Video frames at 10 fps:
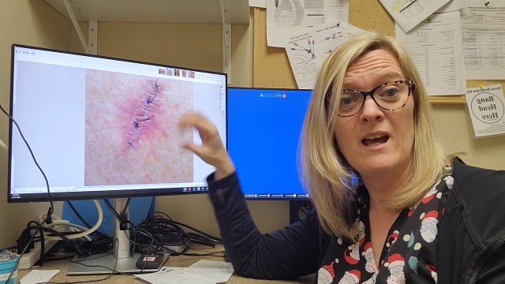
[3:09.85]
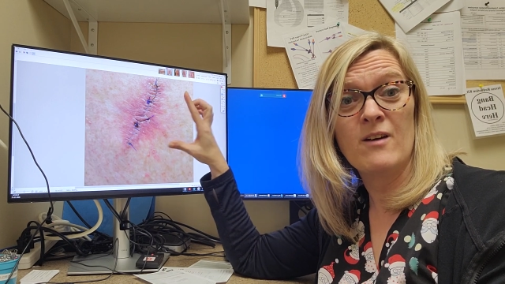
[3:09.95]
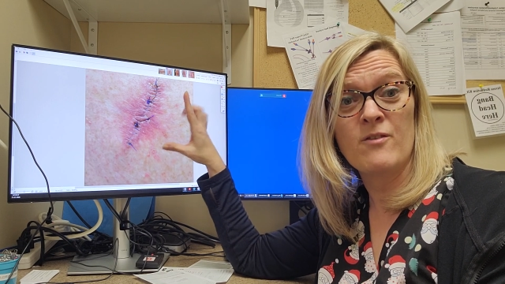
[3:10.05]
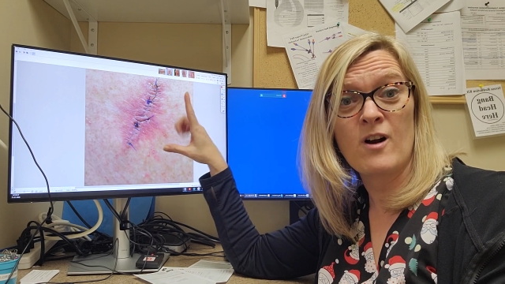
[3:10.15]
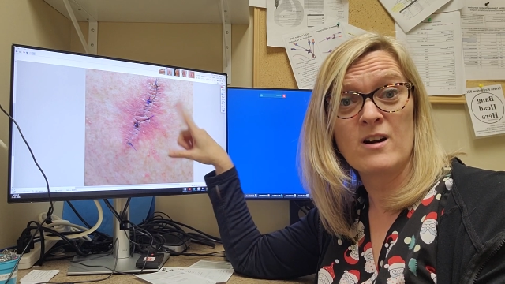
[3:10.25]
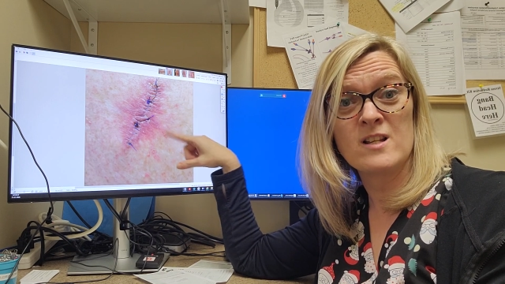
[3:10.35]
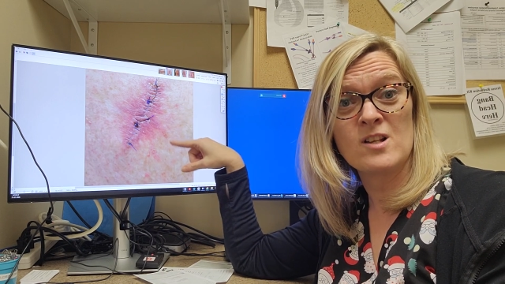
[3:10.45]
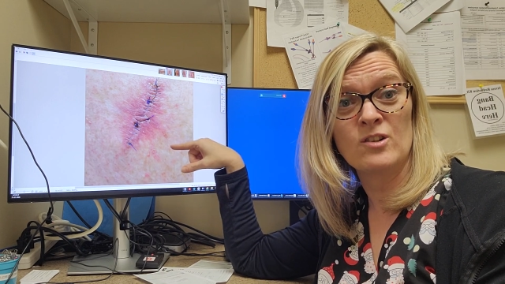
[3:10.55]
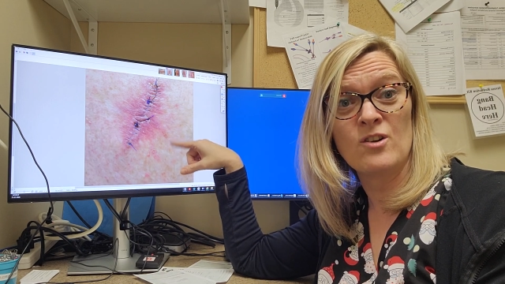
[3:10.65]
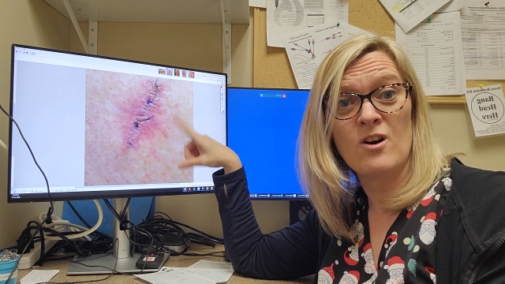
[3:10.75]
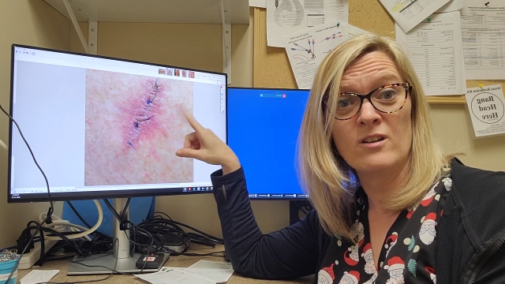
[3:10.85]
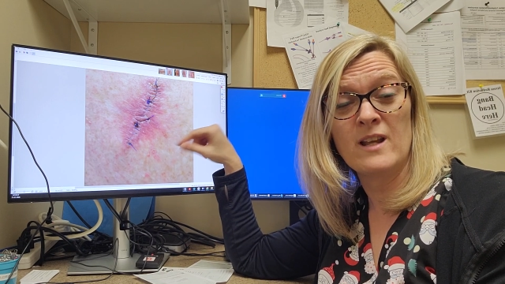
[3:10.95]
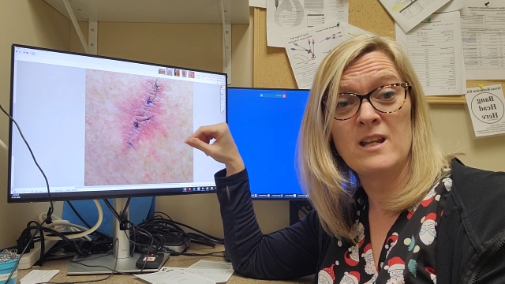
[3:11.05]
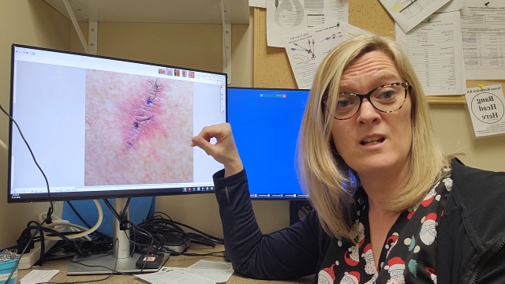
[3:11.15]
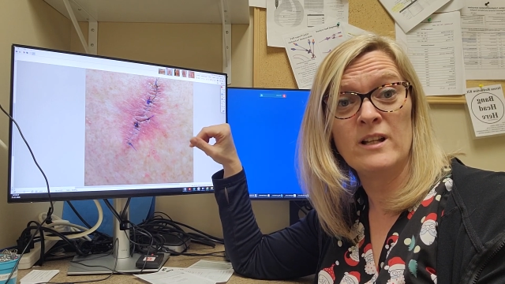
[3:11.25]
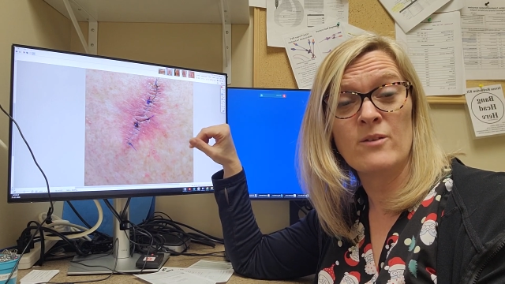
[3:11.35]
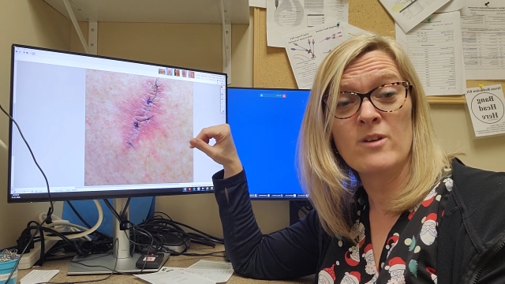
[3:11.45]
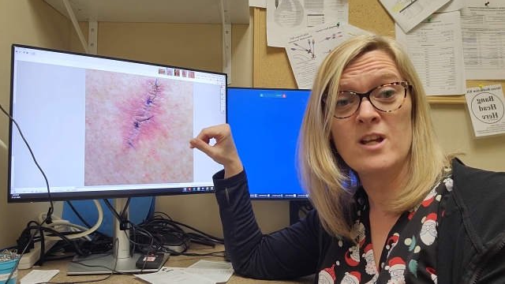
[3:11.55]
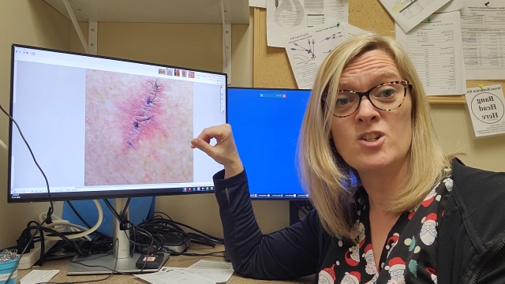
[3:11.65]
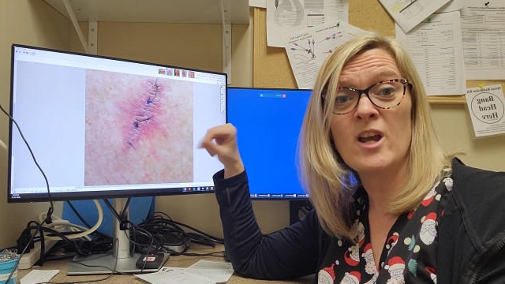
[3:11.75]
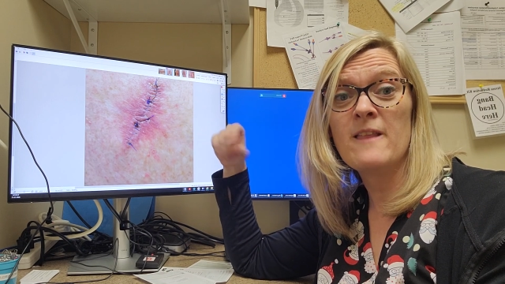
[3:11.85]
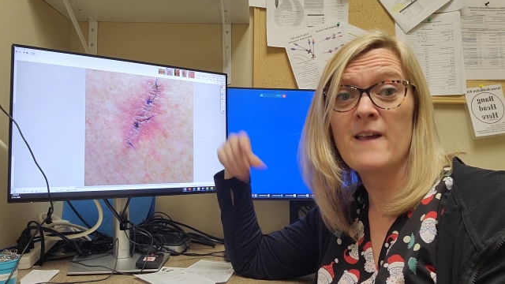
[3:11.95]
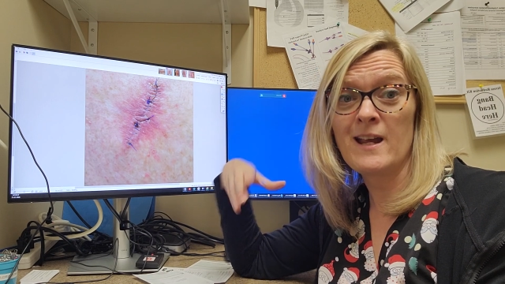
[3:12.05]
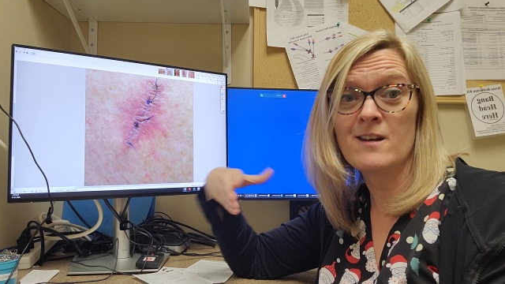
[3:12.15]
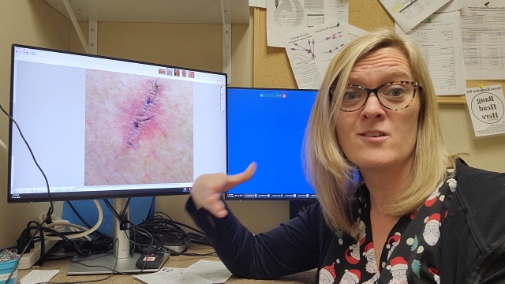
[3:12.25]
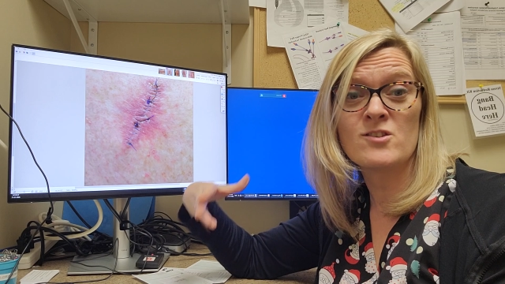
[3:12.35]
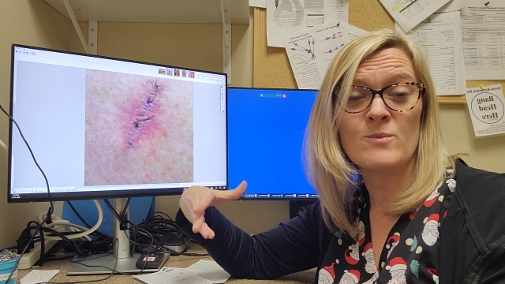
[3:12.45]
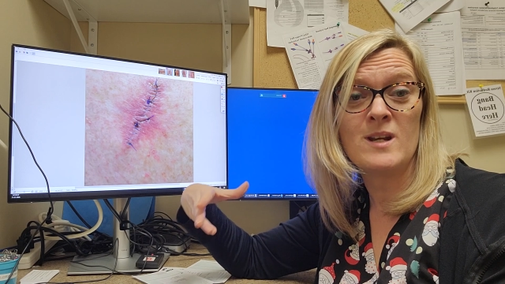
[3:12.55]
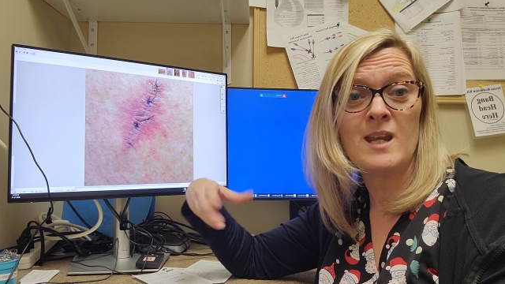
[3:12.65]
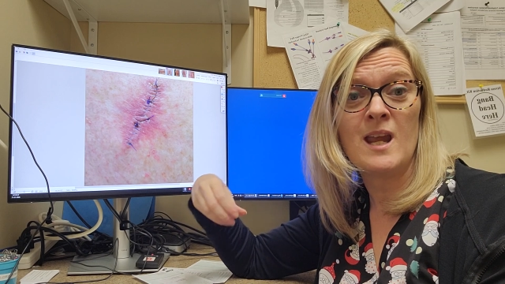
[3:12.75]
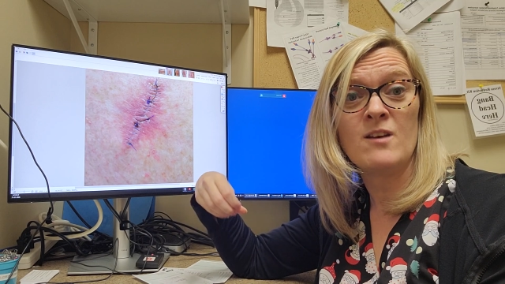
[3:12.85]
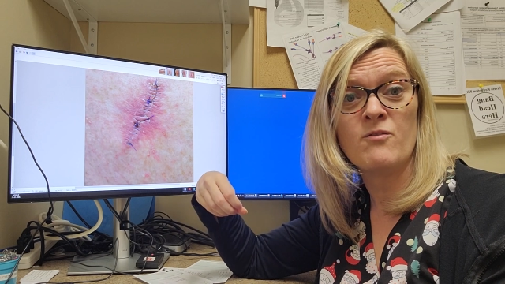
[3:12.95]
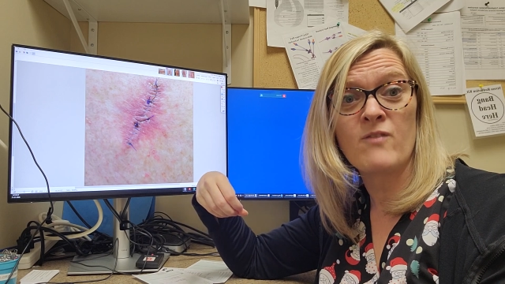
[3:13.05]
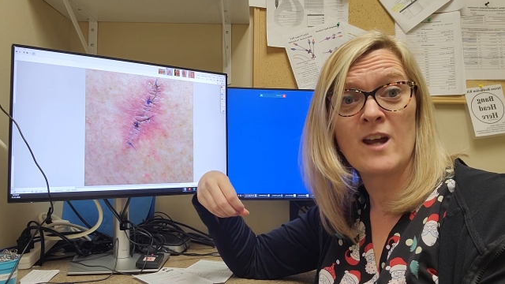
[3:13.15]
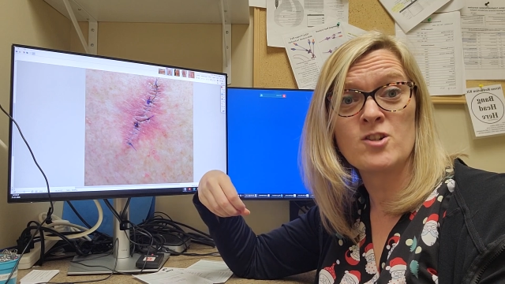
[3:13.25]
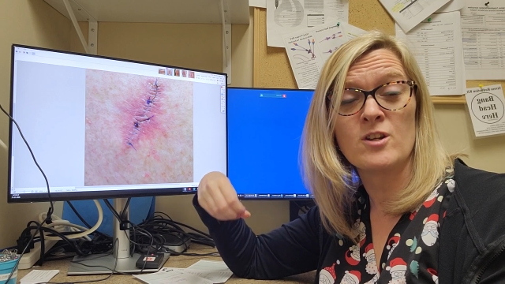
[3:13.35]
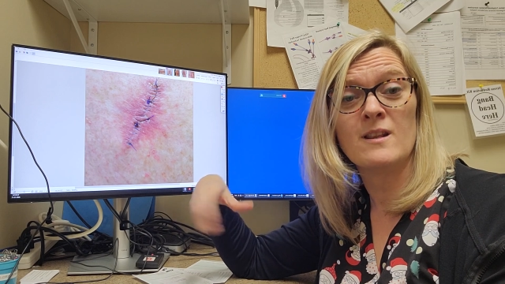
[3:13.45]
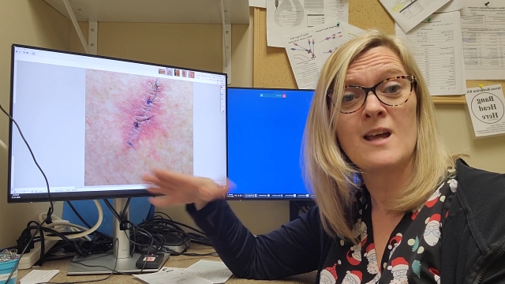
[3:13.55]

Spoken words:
of hardness along the healing ridge, that can also indicate infection.